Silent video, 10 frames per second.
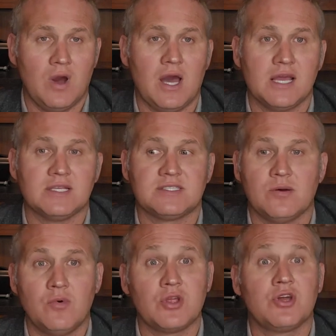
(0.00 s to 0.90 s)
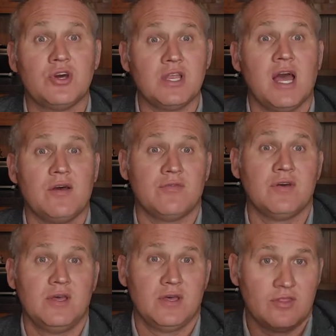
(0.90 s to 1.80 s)
why. Is someone could have
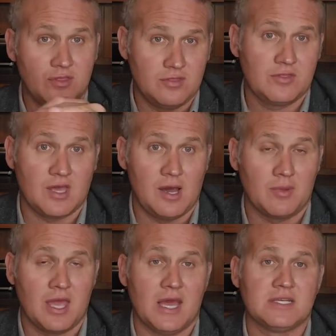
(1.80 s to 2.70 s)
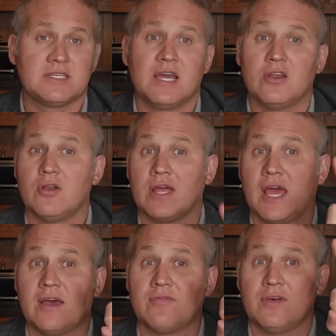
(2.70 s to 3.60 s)
Comcast and only
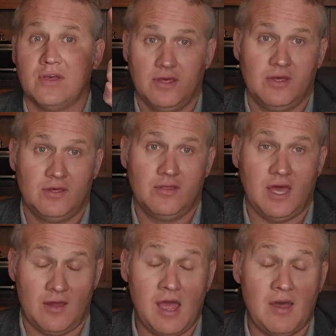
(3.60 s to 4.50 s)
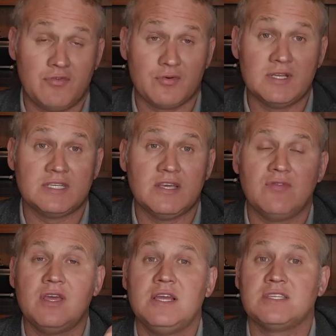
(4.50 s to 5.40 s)
have 3
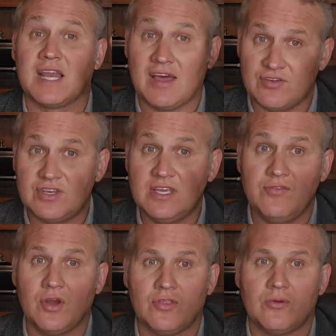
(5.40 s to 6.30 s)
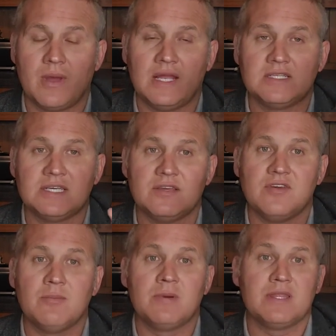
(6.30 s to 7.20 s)
TVs and have a DVR on their main
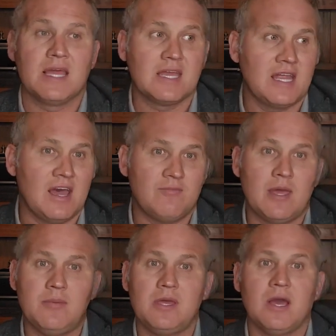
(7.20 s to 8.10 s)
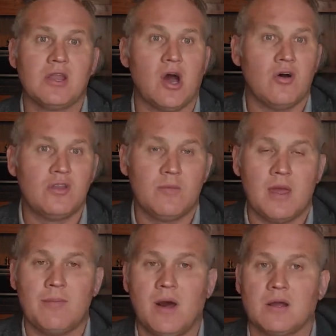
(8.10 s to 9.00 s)
TV, but they could have maybe an
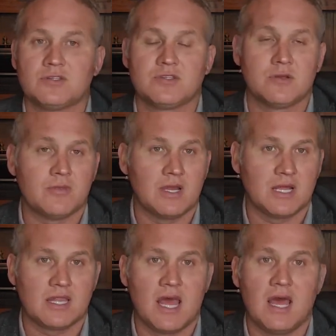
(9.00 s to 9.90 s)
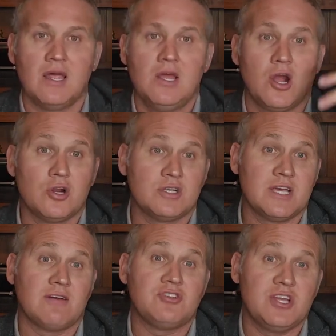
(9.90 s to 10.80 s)
on-demand box or something like that, or just
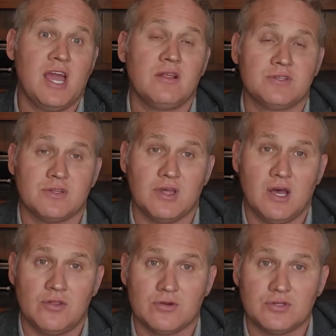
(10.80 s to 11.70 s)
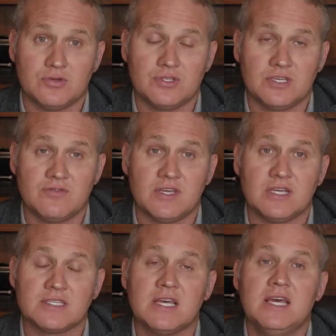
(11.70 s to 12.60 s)
have channels on the other 2
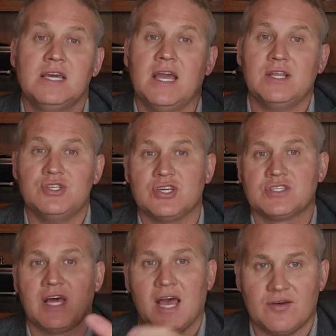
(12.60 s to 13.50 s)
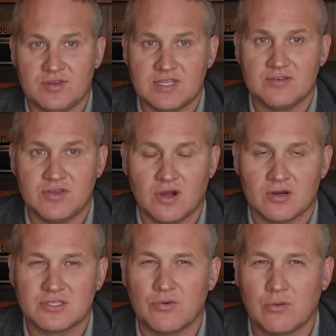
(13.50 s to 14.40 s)
TVs and just not have a
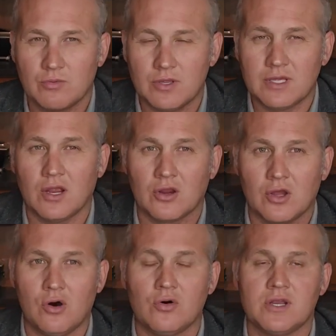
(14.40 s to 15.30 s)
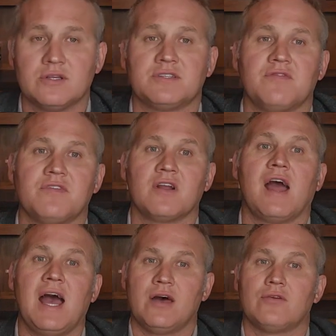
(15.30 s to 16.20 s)
DVR. So our goal here is to figure
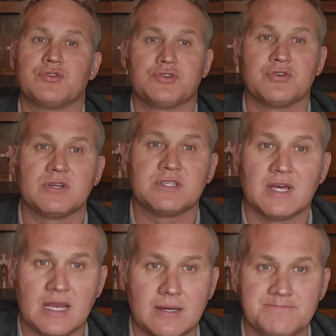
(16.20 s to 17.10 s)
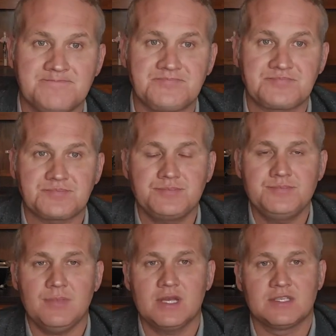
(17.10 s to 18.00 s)
out how they're truly set up.
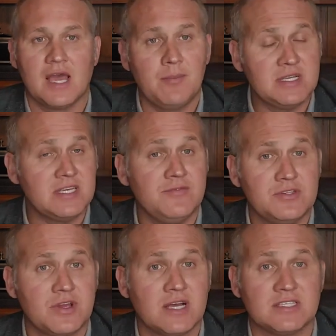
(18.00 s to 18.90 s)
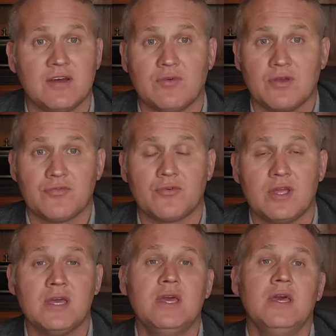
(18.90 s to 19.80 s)
So how many TVs you guys have? We have
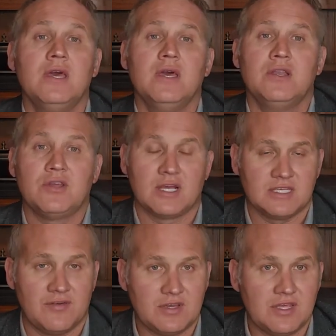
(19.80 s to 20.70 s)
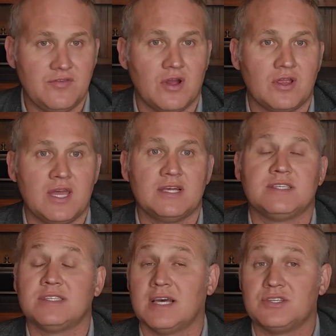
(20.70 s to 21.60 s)
3. Do you guys have a DVR? Yes.
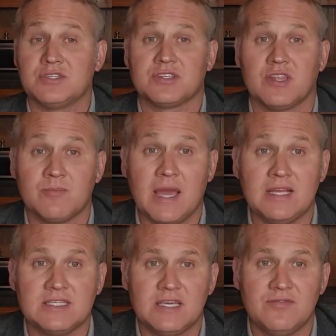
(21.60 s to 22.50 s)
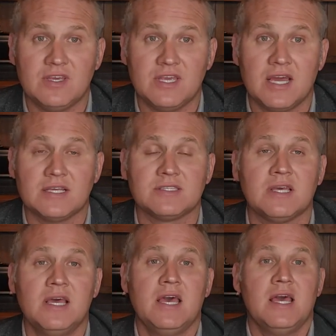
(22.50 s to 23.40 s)
Is that just the main TV? Yes.